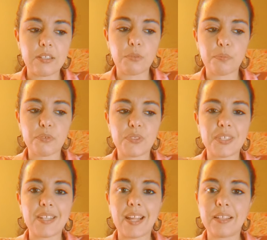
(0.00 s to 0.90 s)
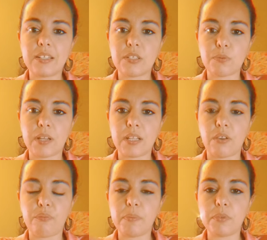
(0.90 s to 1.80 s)
their personalities right
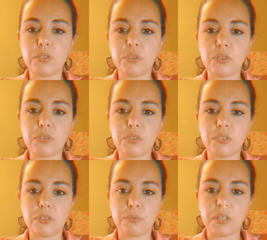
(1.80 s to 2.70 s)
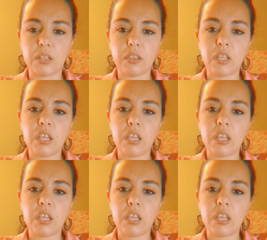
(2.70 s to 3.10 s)
now, people you're used to deal with,